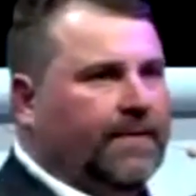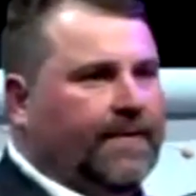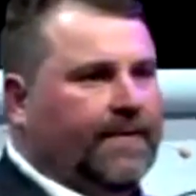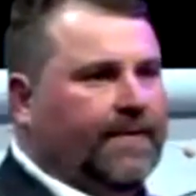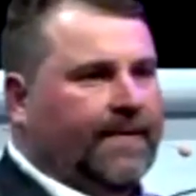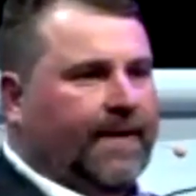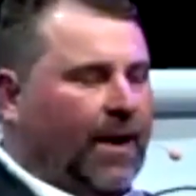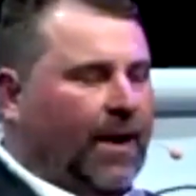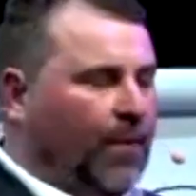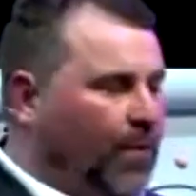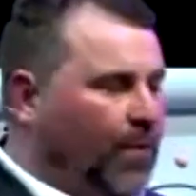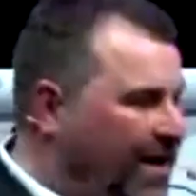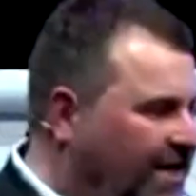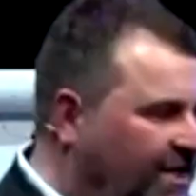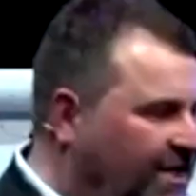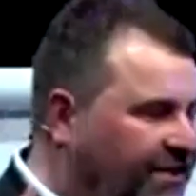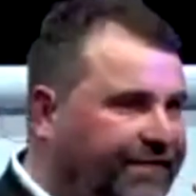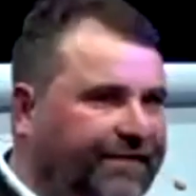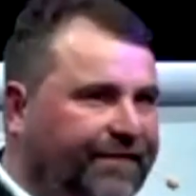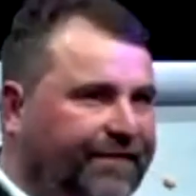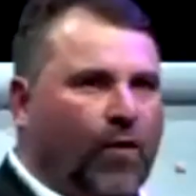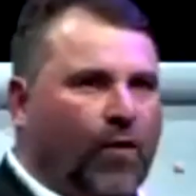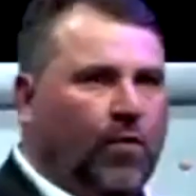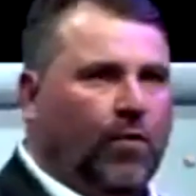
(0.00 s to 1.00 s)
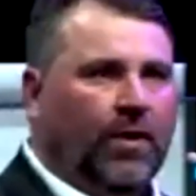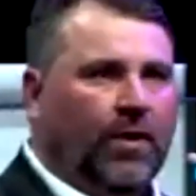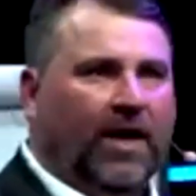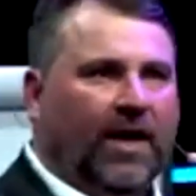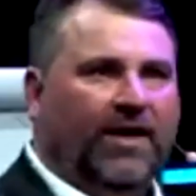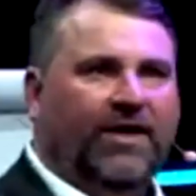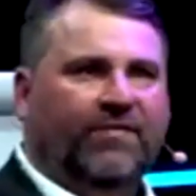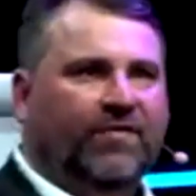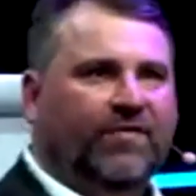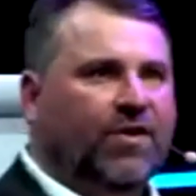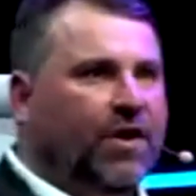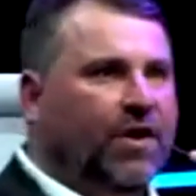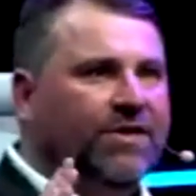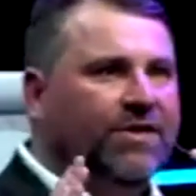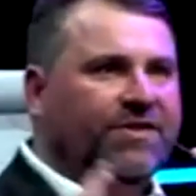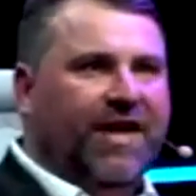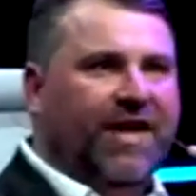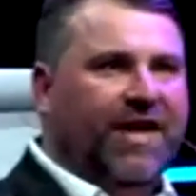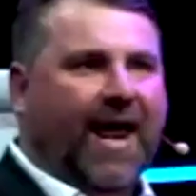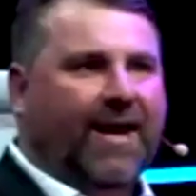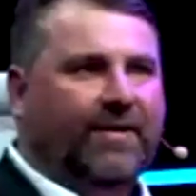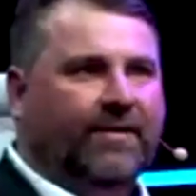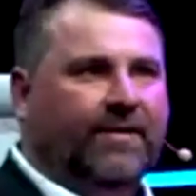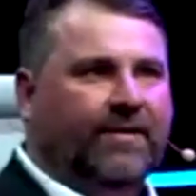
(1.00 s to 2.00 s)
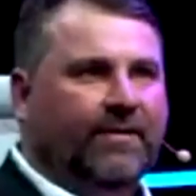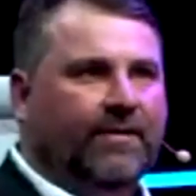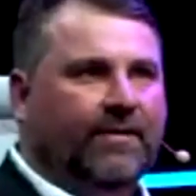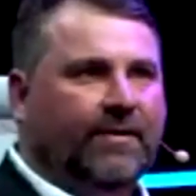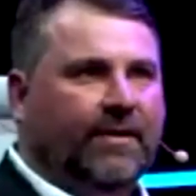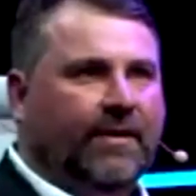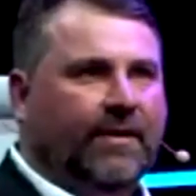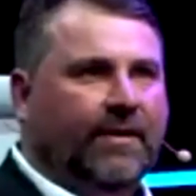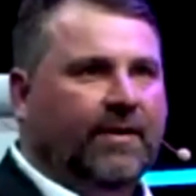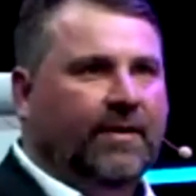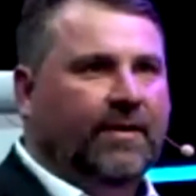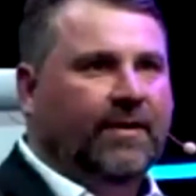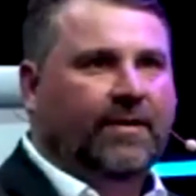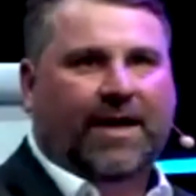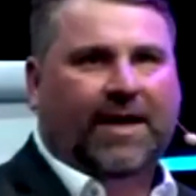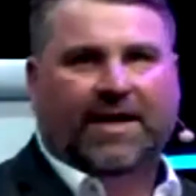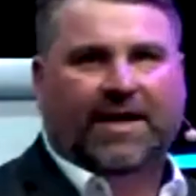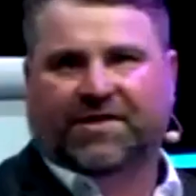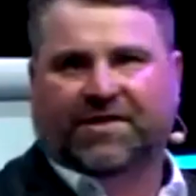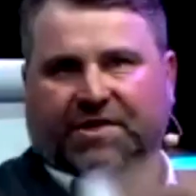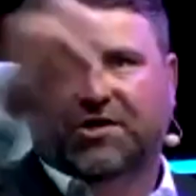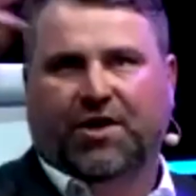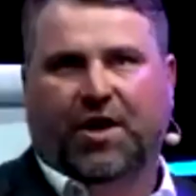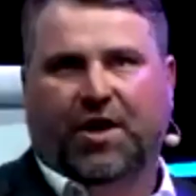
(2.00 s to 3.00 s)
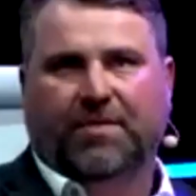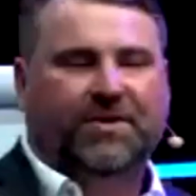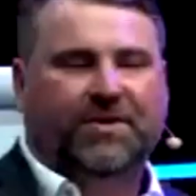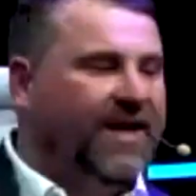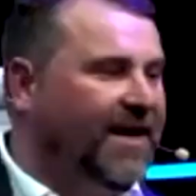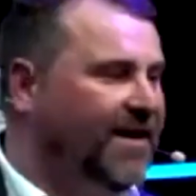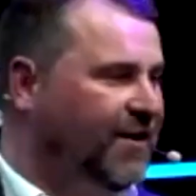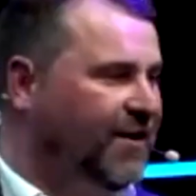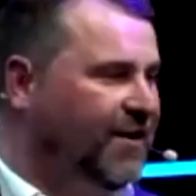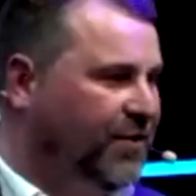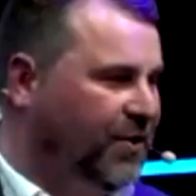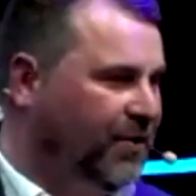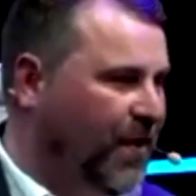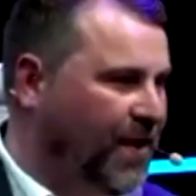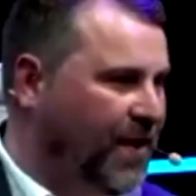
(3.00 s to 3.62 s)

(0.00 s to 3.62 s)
And when it's full and you've got 10, that's the time to get another one.